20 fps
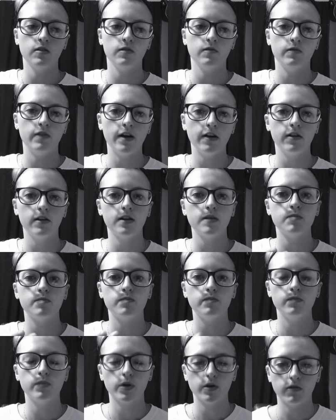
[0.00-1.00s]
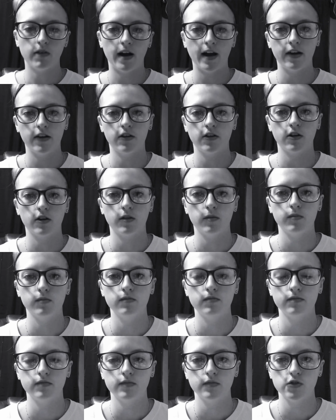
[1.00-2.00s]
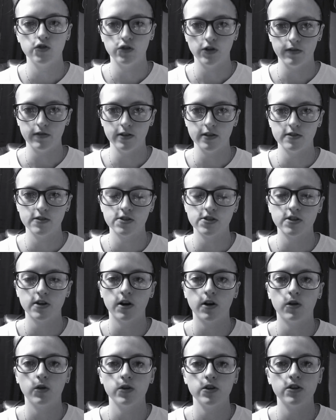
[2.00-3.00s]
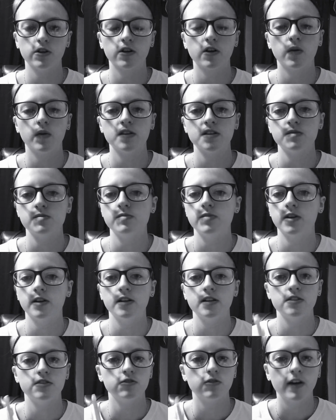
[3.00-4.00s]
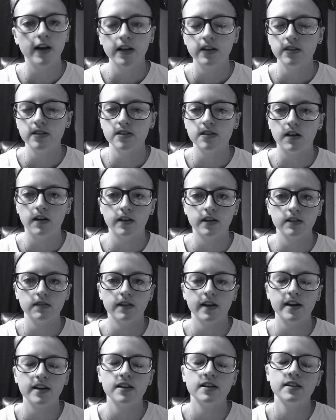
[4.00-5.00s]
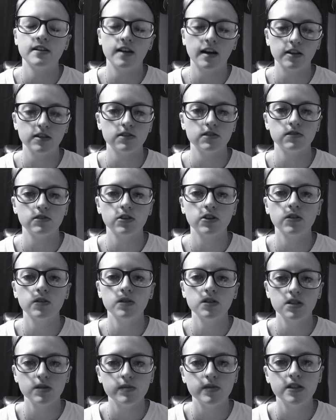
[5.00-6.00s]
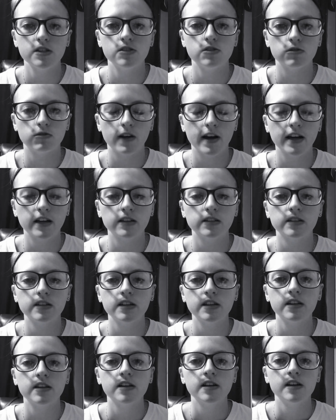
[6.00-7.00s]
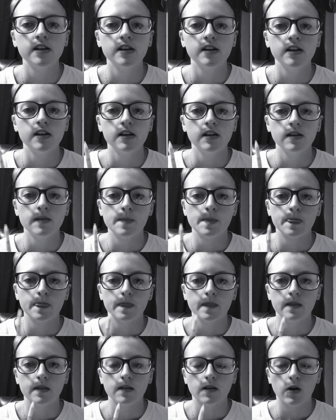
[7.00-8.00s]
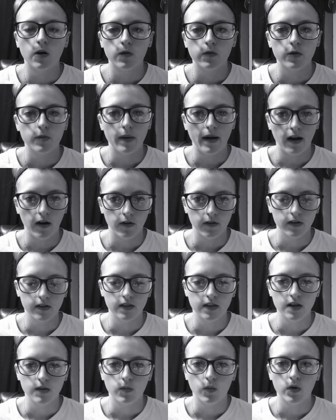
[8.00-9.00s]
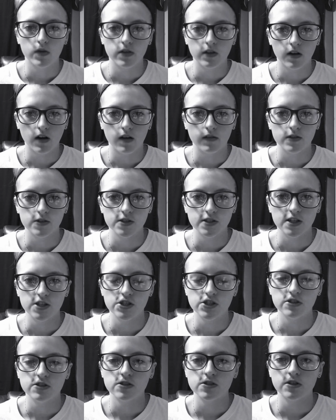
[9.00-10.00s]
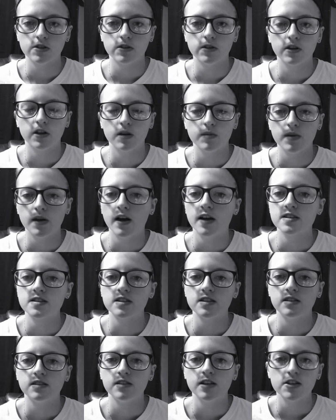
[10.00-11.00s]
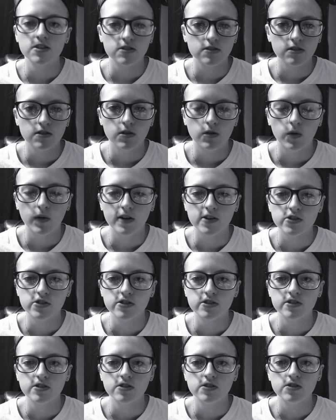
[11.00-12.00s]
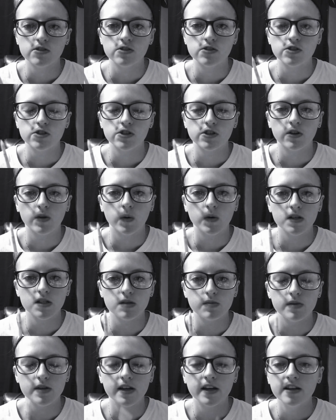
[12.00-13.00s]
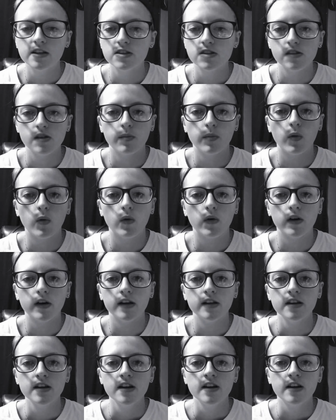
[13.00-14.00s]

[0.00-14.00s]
very provider driven. So you're going to be directly talking, you're going to be directly overpowering them with the conversation. So you're going to be asking yes or no questions, you're going to be getting to the point,